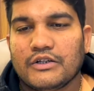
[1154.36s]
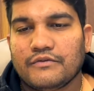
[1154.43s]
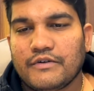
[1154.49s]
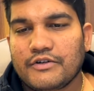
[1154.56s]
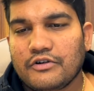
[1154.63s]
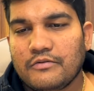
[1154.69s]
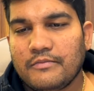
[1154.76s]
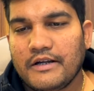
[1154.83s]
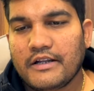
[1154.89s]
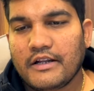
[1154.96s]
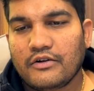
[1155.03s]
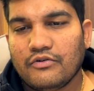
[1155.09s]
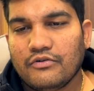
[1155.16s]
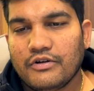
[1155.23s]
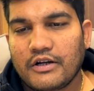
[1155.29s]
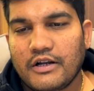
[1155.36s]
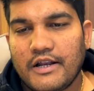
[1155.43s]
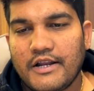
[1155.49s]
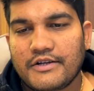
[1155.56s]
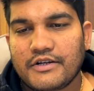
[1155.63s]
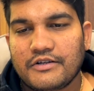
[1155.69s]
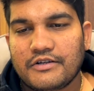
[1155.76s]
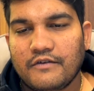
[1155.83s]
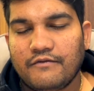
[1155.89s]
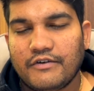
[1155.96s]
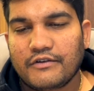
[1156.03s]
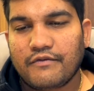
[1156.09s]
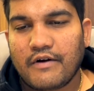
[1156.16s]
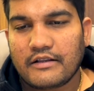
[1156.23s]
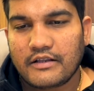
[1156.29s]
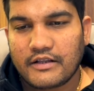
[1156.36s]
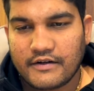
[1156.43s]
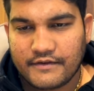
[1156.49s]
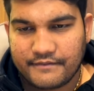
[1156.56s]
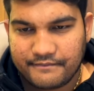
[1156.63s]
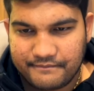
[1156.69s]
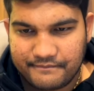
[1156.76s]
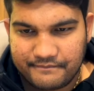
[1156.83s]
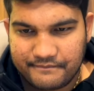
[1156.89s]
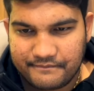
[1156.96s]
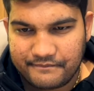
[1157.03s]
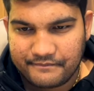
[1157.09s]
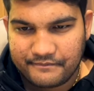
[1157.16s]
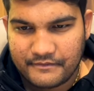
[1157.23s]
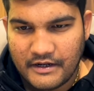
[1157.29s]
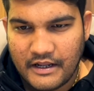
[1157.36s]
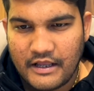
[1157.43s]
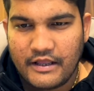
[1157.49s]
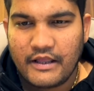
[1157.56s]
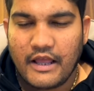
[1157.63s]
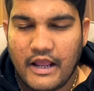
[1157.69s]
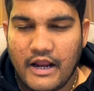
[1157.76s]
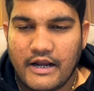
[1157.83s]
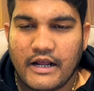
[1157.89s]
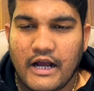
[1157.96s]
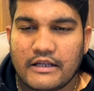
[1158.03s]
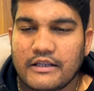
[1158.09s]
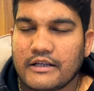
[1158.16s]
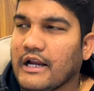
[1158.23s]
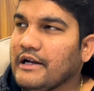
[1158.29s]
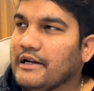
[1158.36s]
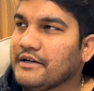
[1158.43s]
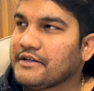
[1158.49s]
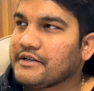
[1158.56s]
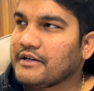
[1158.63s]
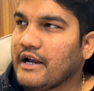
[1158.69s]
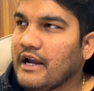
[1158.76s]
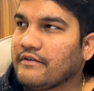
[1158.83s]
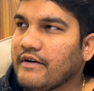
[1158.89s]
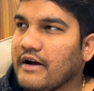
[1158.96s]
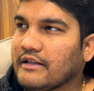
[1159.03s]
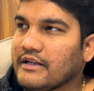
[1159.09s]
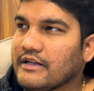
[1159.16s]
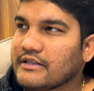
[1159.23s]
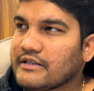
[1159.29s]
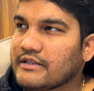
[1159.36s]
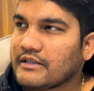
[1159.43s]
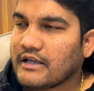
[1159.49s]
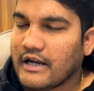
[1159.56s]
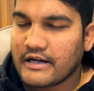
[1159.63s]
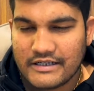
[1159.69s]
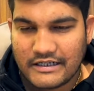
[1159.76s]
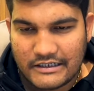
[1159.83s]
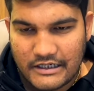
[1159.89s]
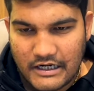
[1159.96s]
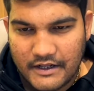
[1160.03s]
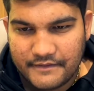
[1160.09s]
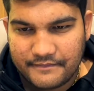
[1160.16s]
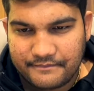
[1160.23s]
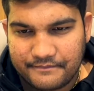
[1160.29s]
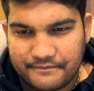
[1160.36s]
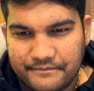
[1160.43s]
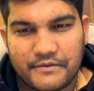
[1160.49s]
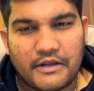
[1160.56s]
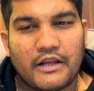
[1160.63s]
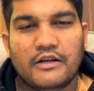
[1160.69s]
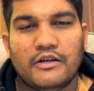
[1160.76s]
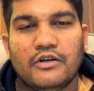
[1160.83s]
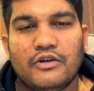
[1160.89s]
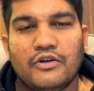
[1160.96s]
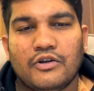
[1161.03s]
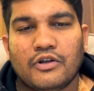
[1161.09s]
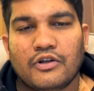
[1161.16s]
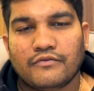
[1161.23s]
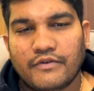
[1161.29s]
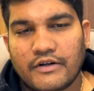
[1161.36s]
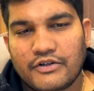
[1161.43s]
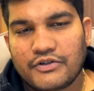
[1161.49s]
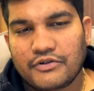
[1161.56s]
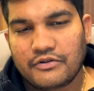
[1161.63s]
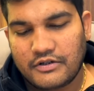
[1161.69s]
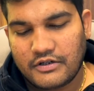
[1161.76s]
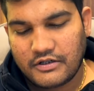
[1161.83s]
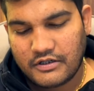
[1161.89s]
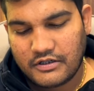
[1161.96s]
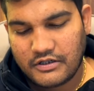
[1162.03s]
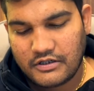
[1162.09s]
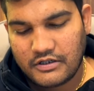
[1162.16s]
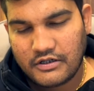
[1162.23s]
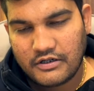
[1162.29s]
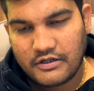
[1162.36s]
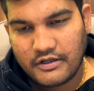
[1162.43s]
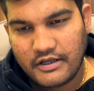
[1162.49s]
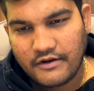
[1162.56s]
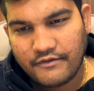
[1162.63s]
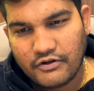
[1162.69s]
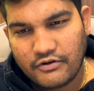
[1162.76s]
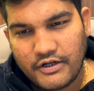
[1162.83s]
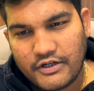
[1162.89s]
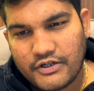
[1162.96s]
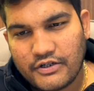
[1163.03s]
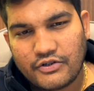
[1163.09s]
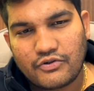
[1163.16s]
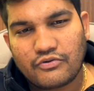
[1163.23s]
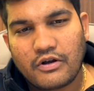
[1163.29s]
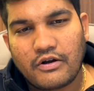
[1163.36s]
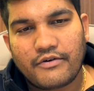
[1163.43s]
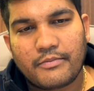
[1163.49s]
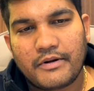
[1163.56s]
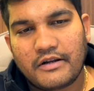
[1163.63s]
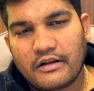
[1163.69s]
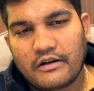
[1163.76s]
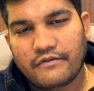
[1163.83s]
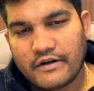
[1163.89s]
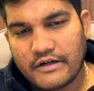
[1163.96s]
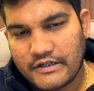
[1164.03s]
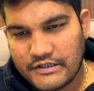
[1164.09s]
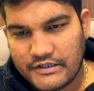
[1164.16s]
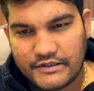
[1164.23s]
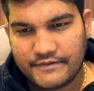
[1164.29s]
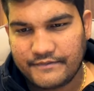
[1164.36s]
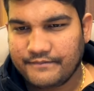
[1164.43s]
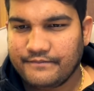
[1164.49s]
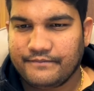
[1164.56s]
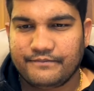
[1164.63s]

one should maintain good relationship with father and other elders grandfathers etc one should give donations to governmental funds